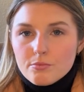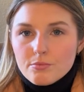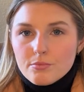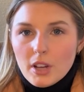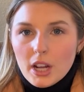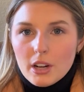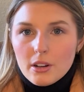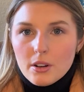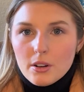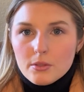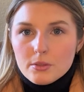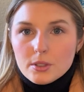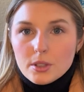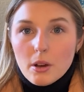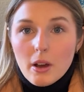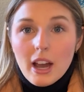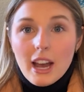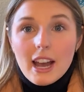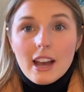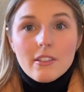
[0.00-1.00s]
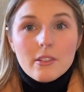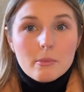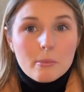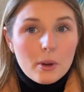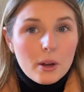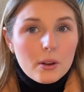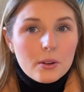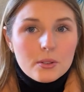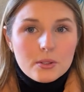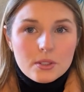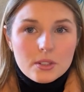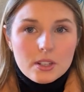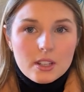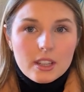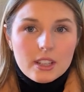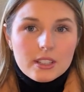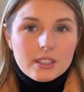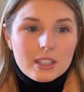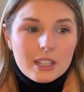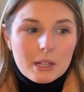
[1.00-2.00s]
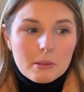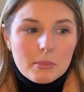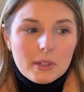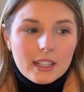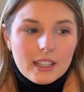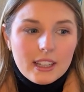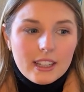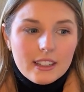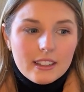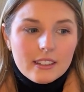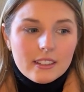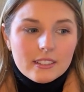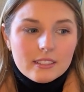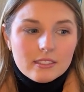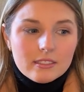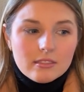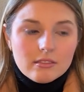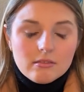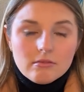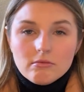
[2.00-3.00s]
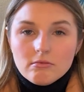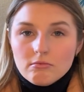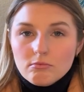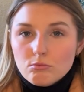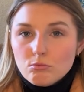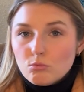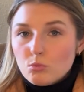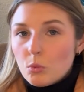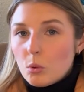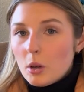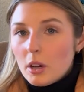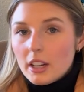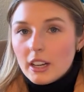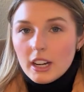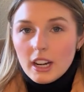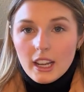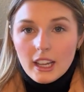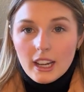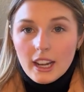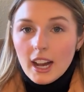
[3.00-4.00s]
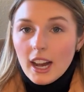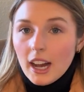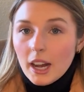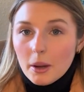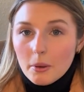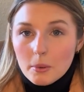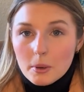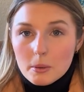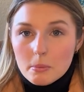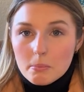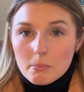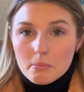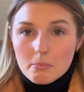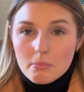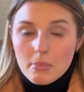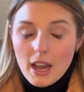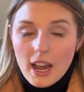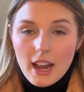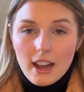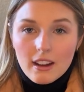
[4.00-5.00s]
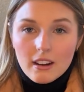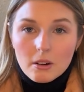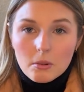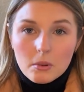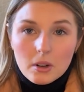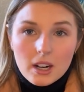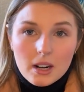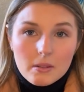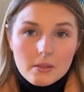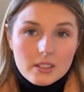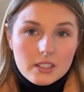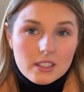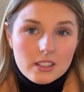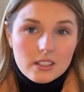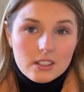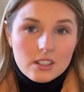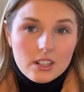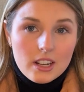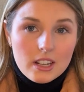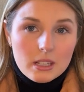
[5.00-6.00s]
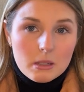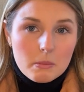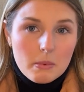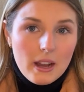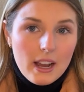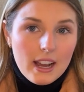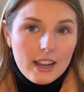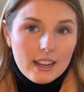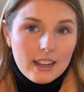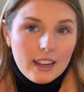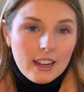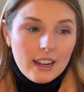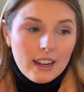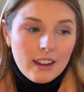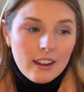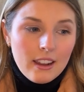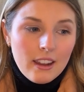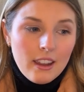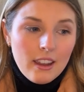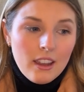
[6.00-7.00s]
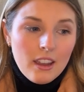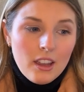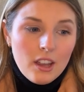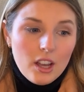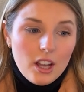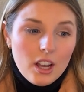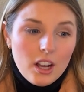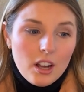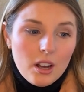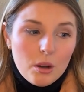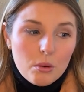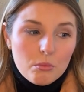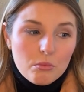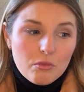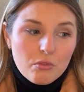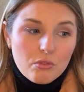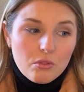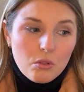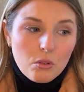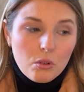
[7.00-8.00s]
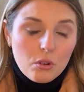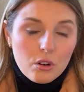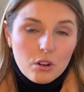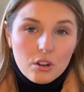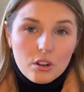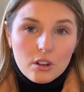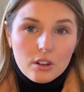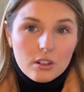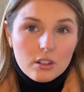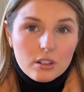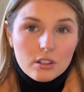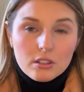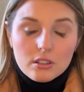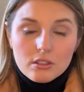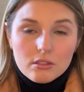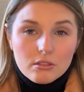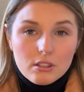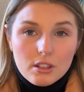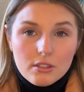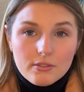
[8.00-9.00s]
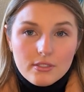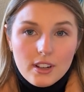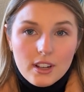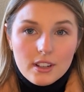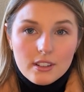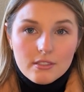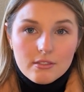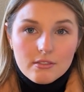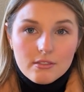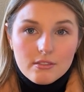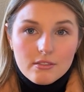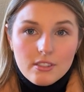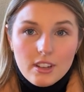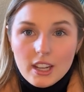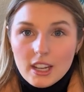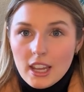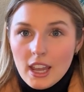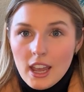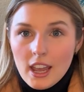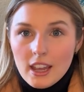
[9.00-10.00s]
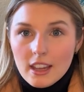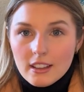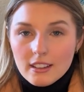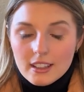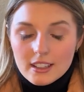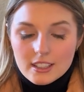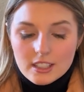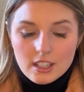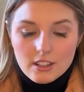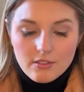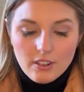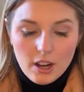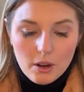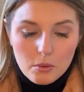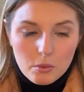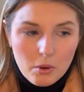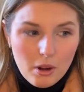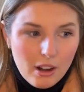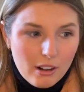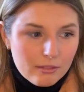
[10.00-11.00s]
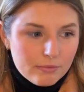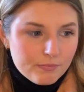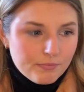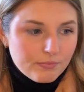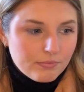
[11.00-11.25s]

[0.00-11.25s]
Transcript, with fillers: i don't know so i have a post that's gonna be like what like i would pack or what i would suggest packing um, for a fun vacay, like stuff I would wear.